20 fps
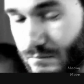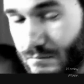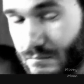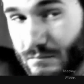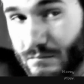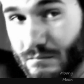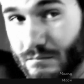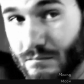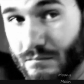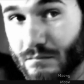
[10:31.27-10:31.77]

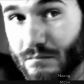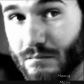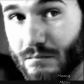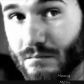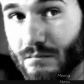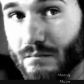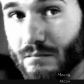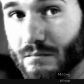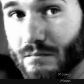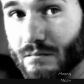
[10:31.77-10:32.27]

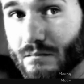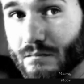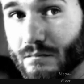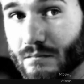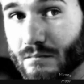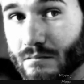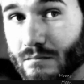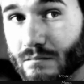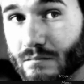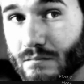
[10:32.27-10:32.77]

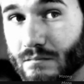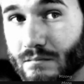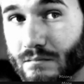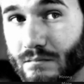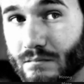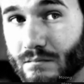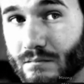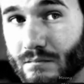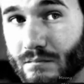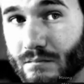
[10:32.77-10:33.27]

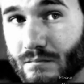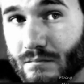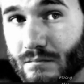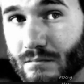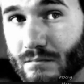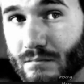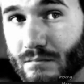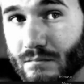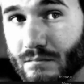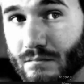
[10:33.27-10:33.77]

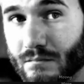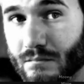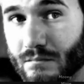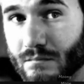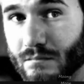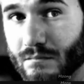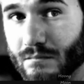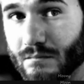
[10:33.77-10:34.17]
(silence)